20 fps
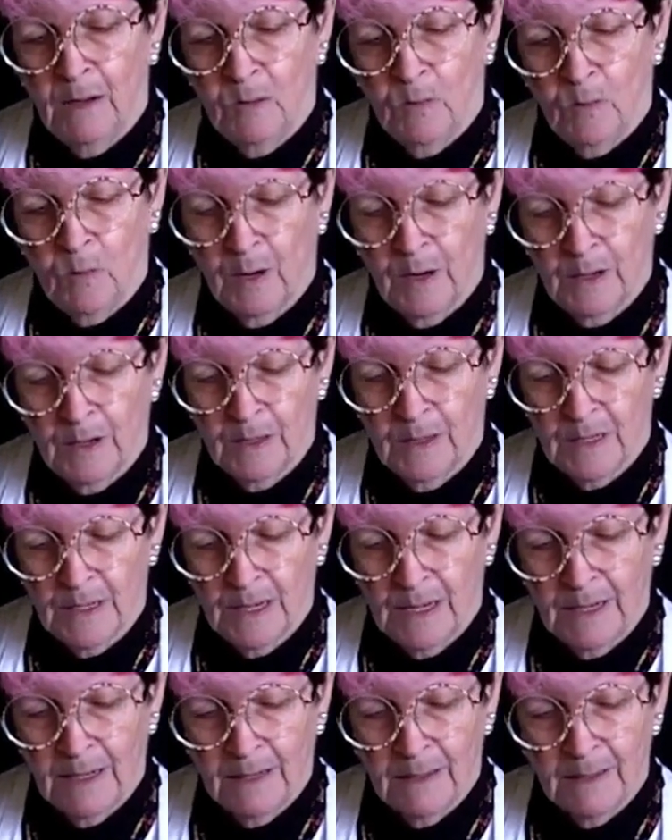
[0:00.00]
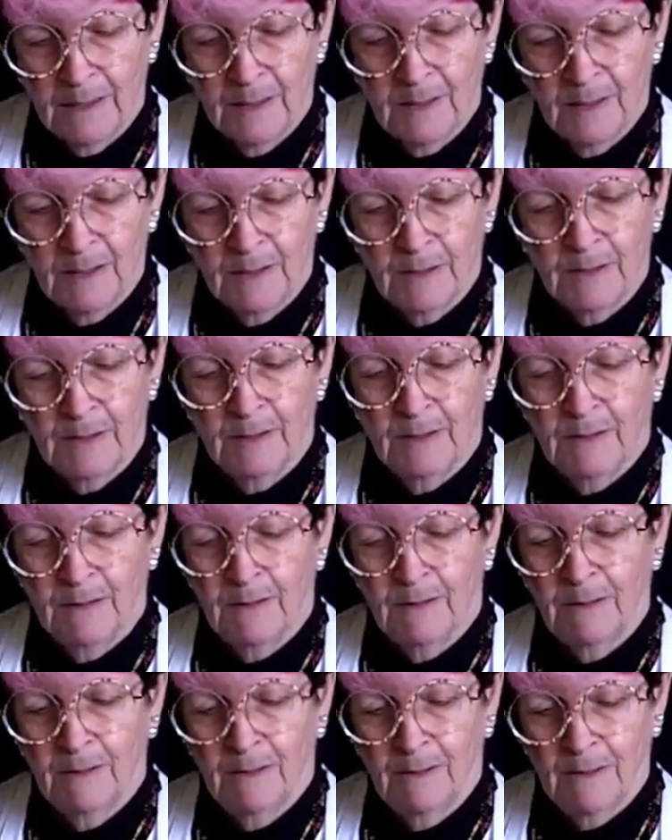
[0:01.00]
What it does,
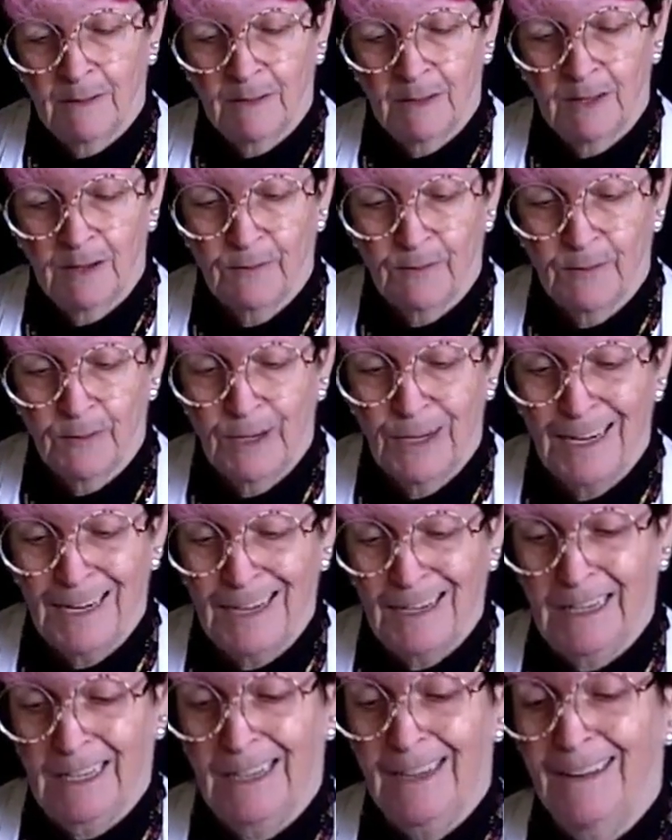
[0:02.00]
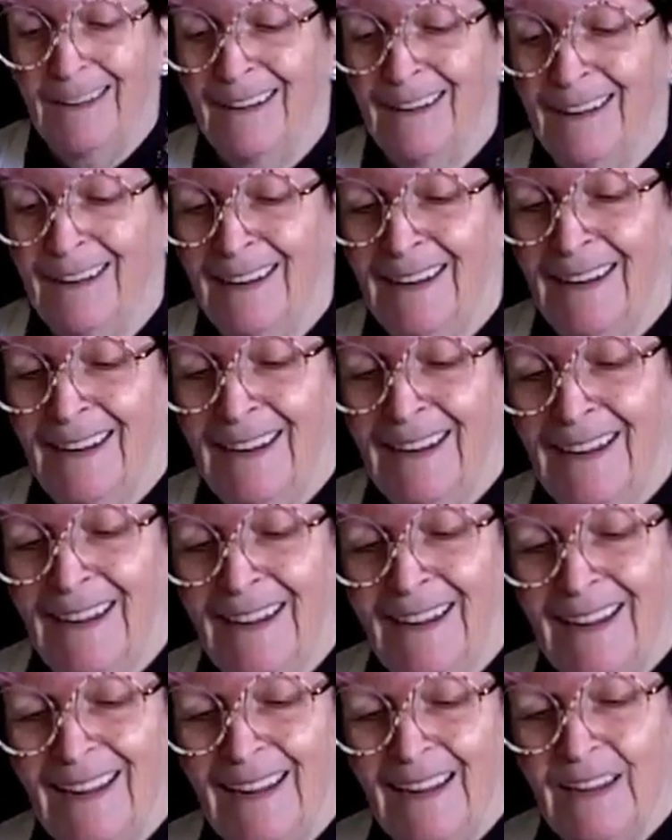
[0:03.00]
conveniently,
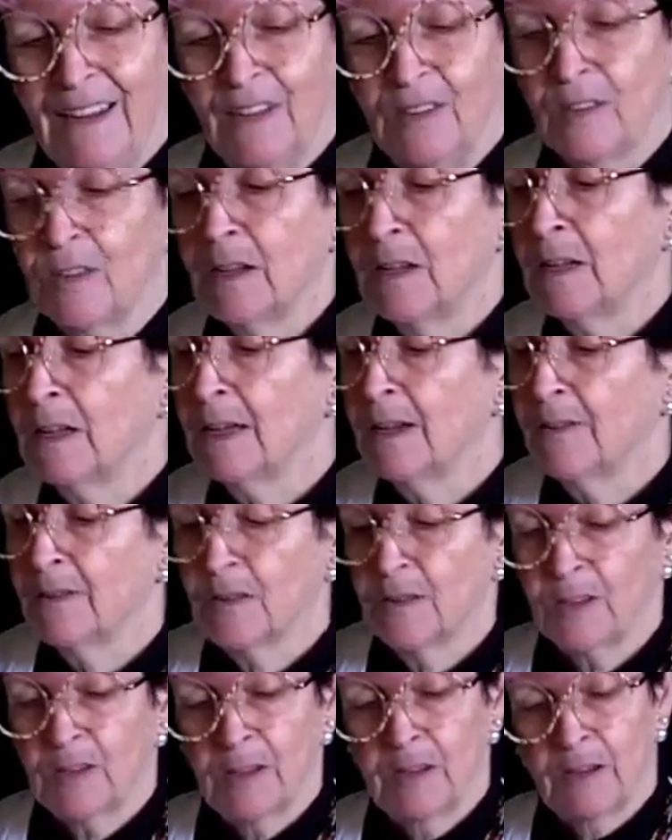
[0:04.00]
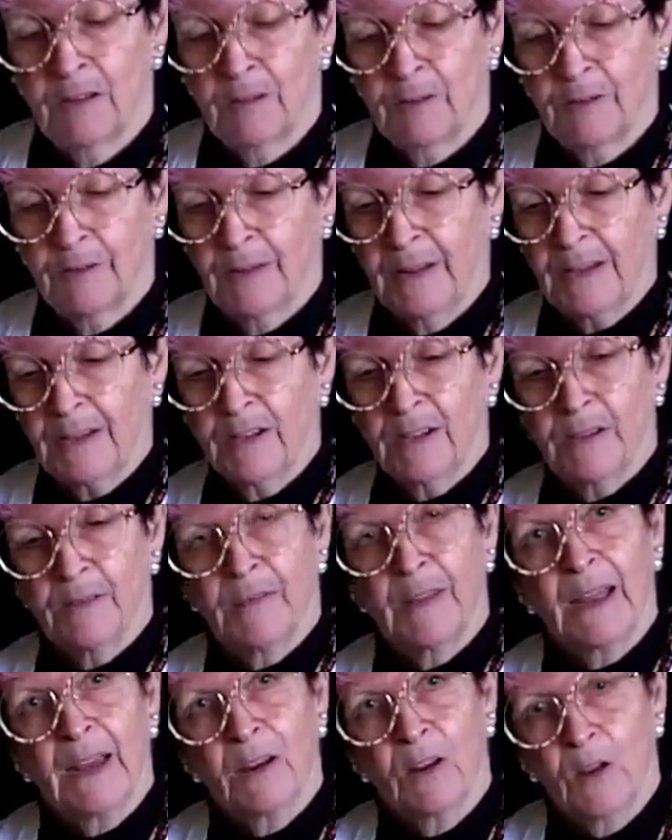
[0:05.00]
is give us a reflection
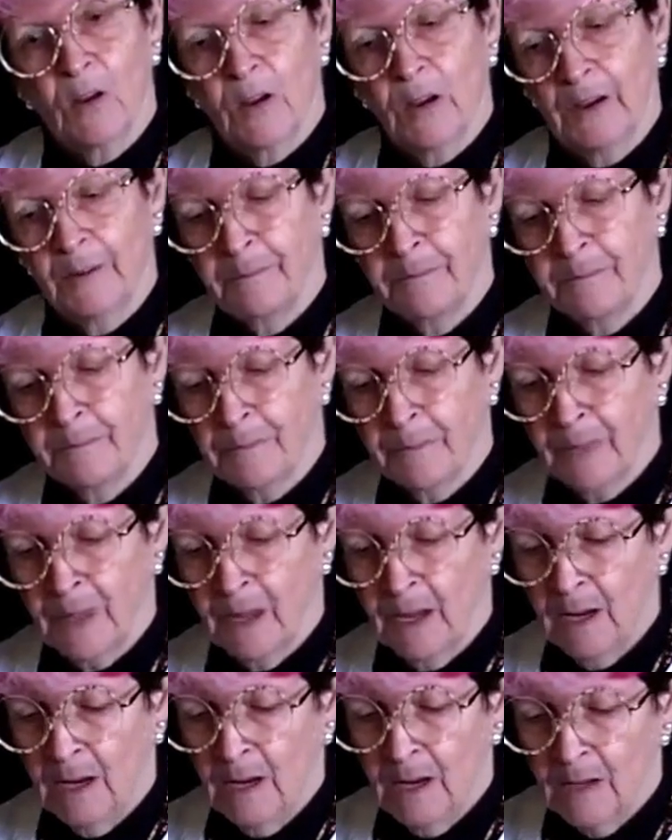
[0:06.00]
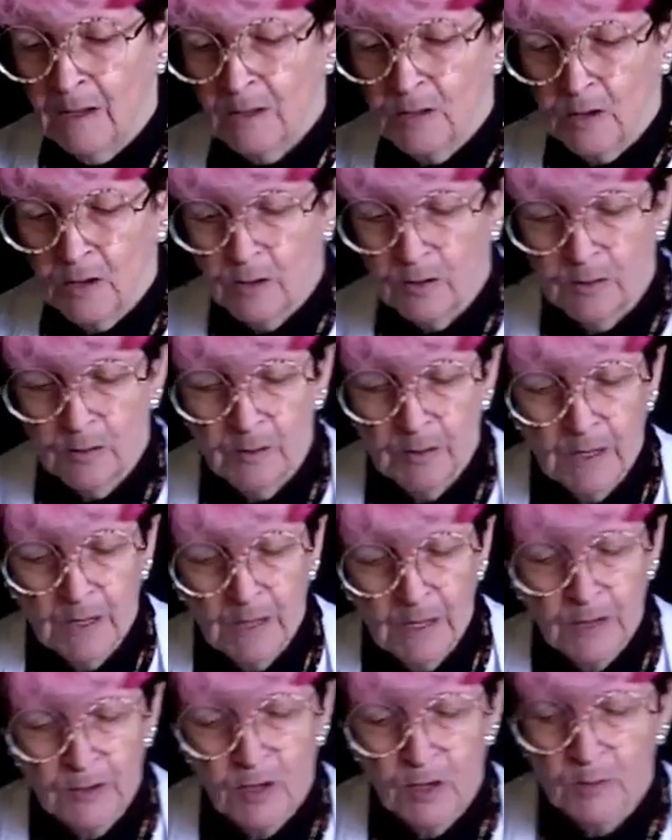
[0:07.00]
of that line. So
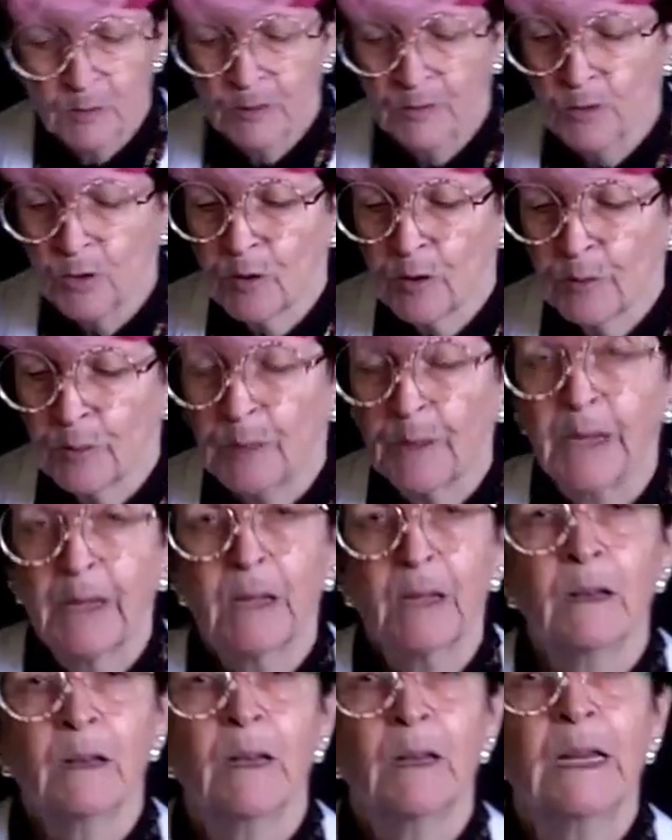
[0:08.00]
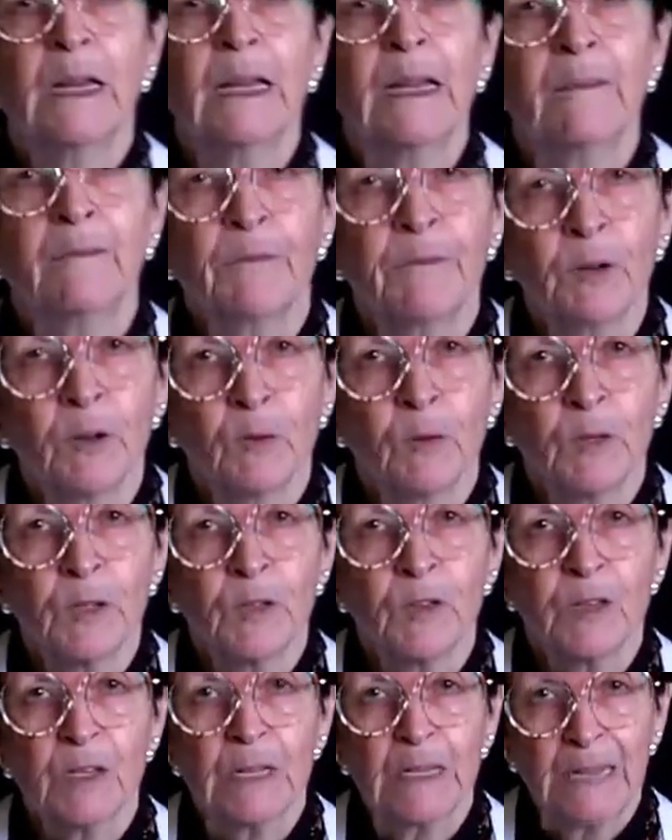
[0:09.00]
in terms of European
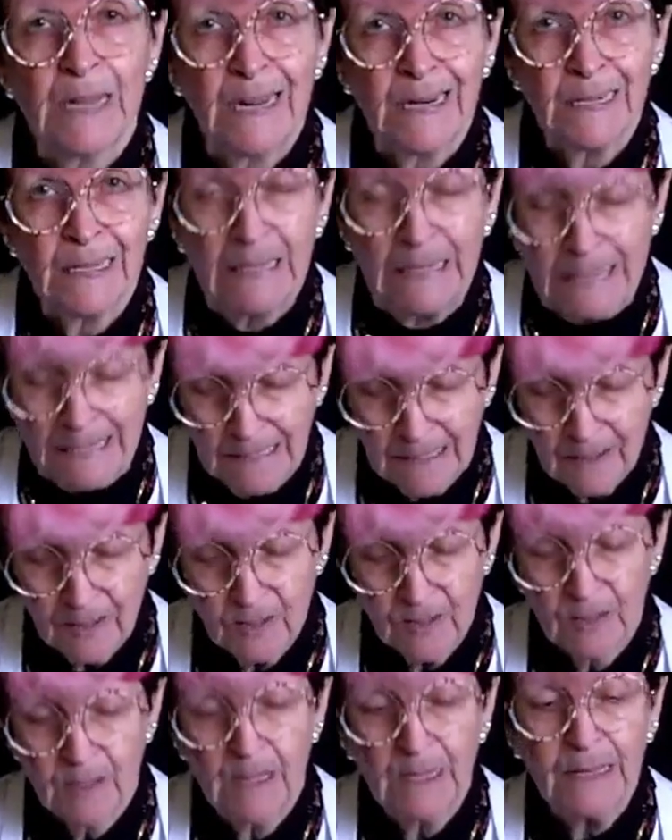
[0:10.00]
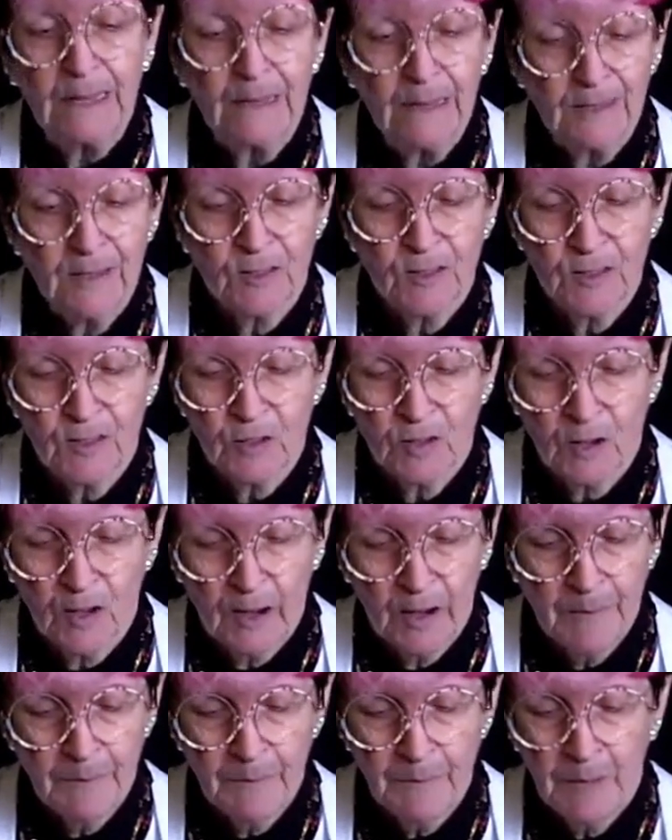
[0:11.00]
influenced techniques in this
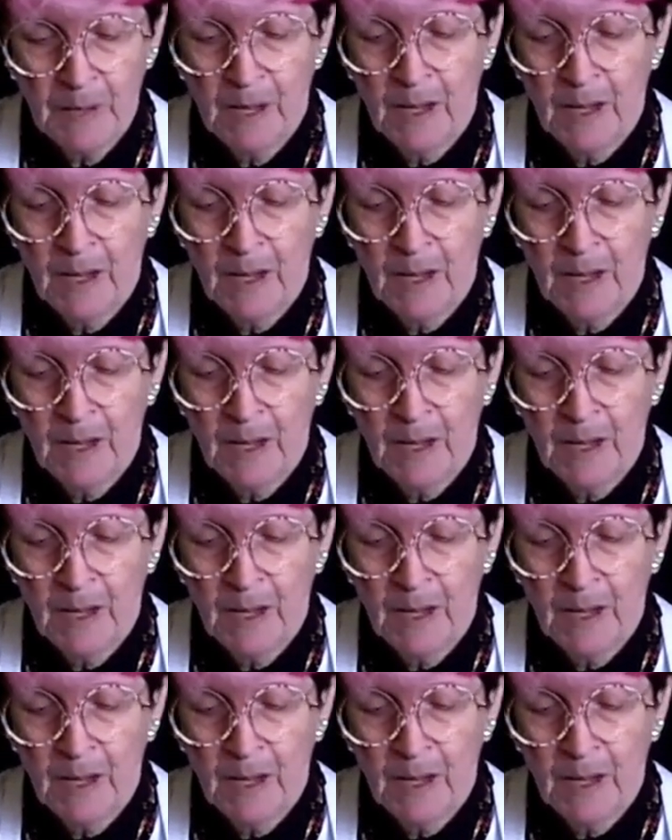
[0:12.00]
design,